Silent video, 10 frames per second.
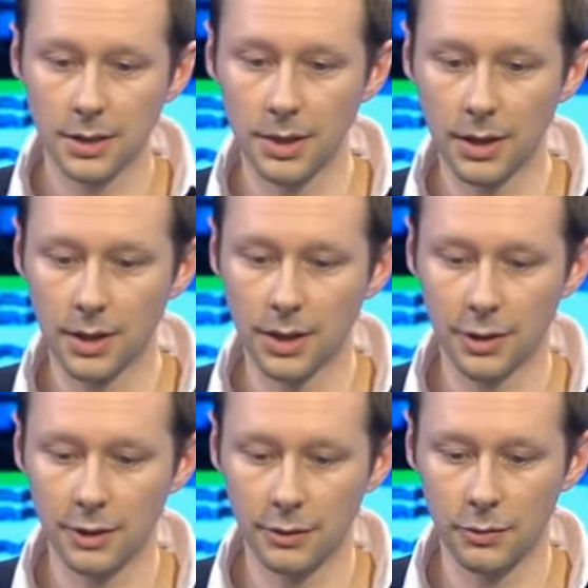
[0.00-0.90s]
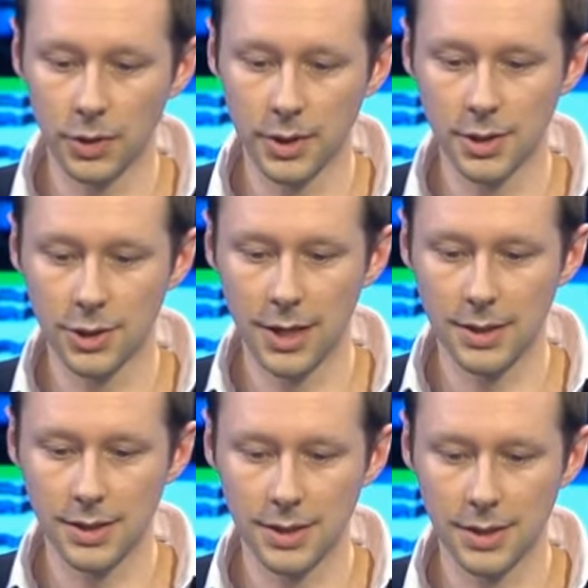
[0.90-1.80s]
I mean, I think kind of what it
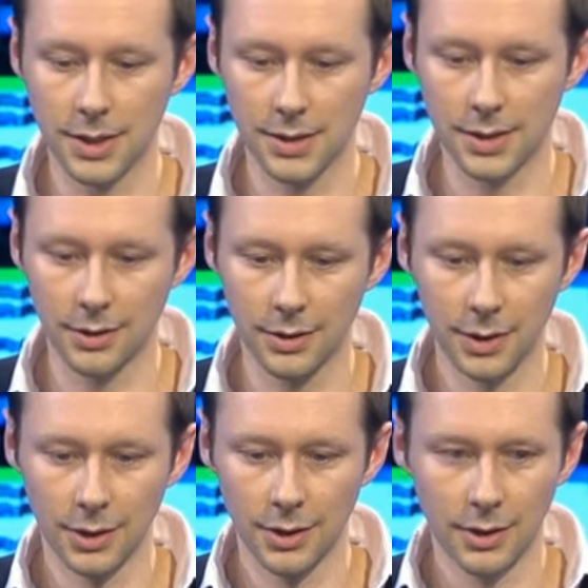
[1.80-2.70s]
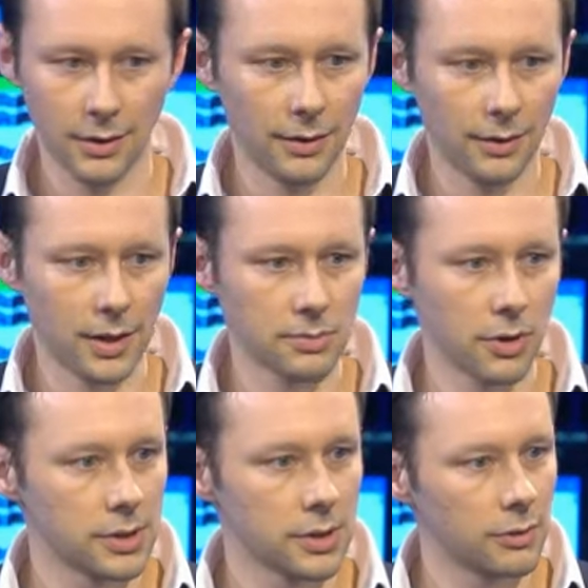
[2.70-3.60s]
suggests is there's a
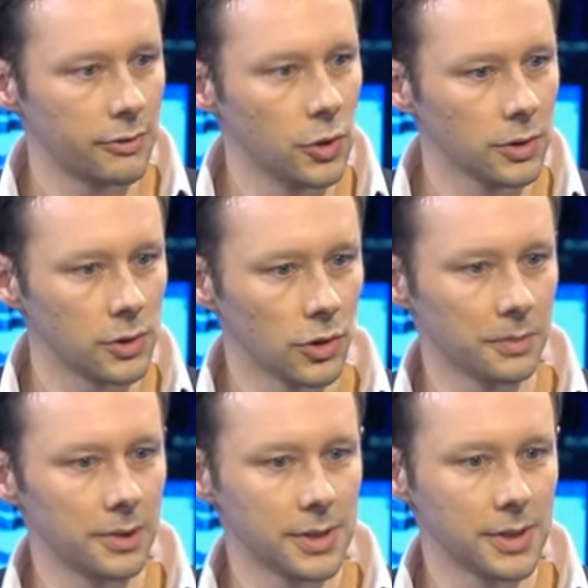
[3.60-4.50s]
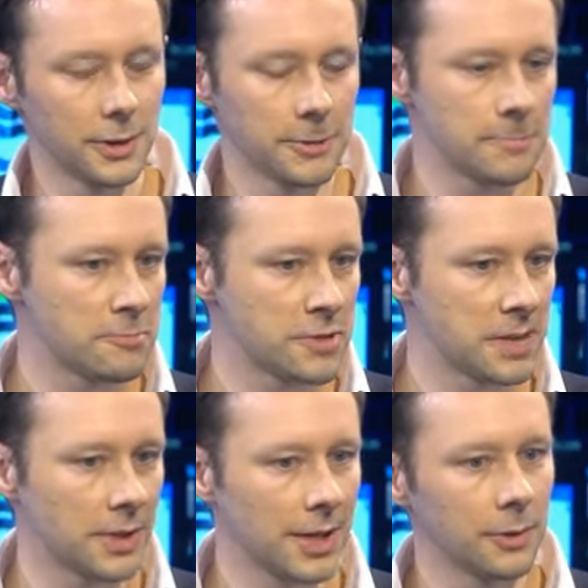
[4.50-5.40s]
process of reviewing the documents, and
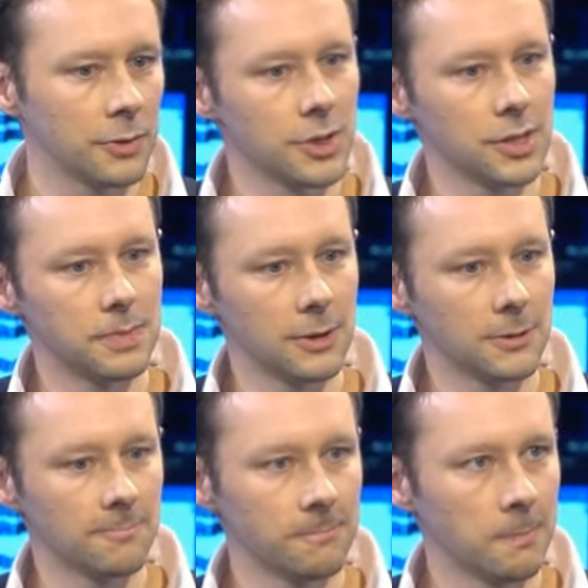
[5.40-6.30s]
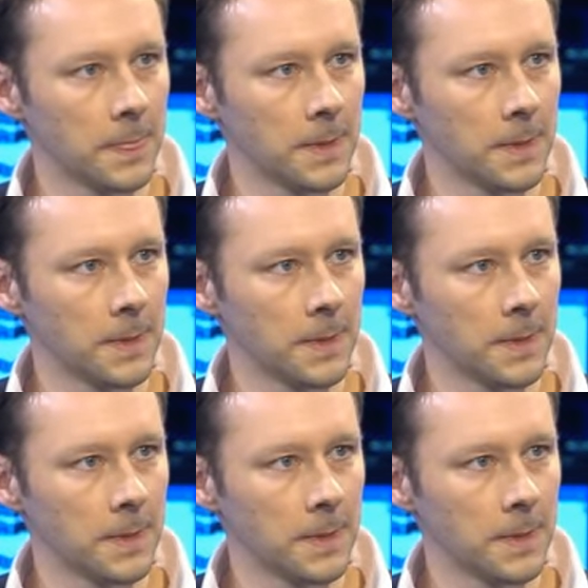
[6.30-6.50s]
some of the language has been